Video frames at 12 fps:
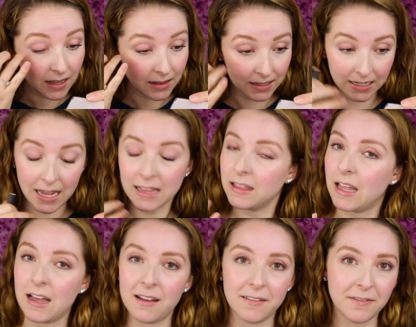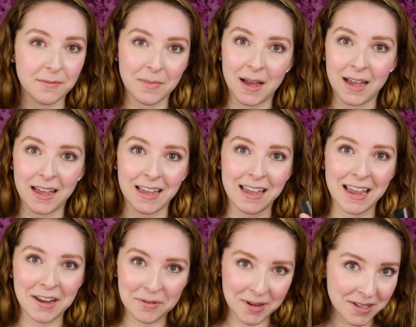Like I love my
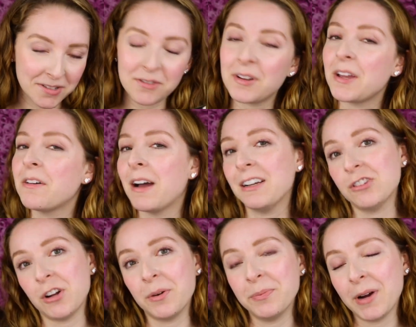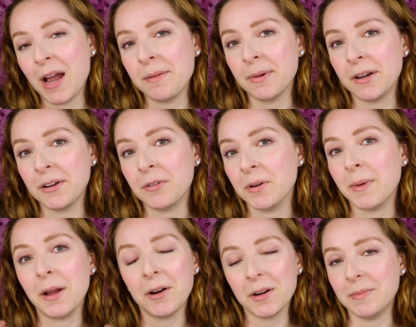AOA Studio eyeshadow primer or my
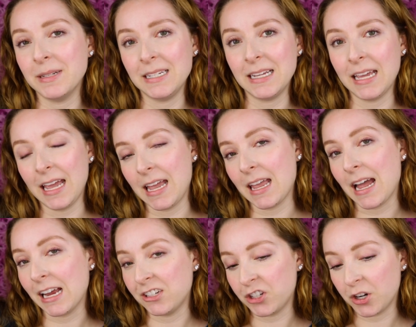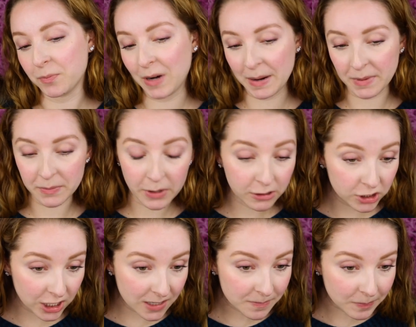Urban Decay eyeshadow primer
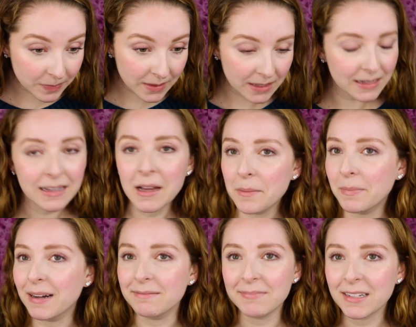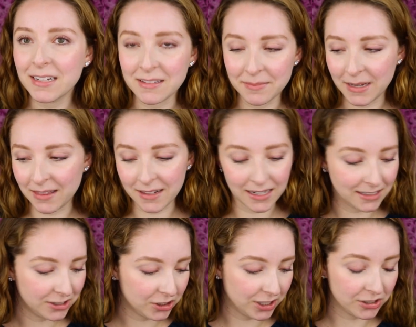potion, but that doesn't mean that I
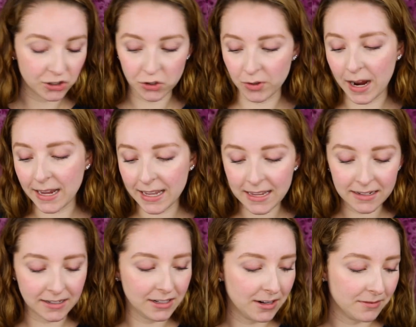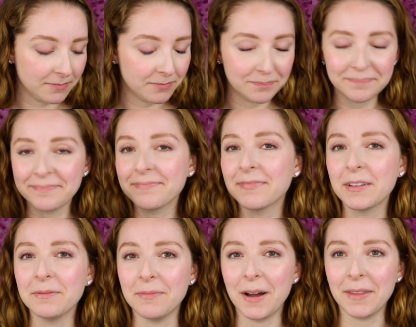shouldn't try it. You know,
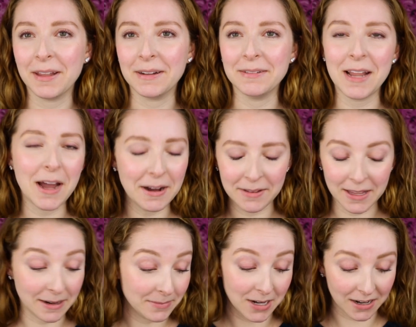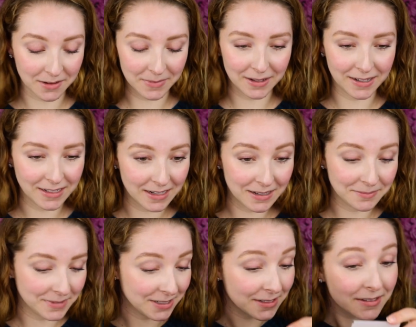now that I'm talking about it, I'm
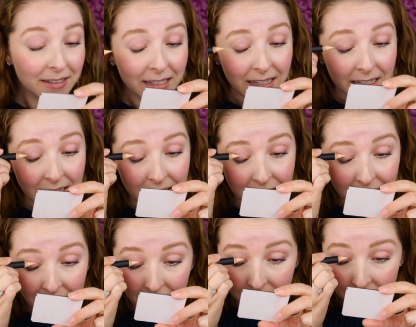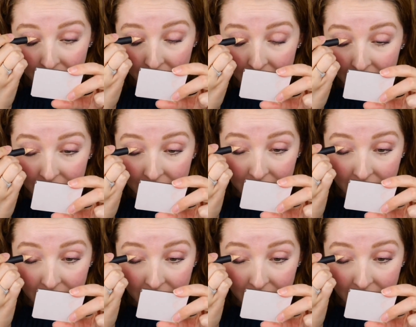gonna go for it.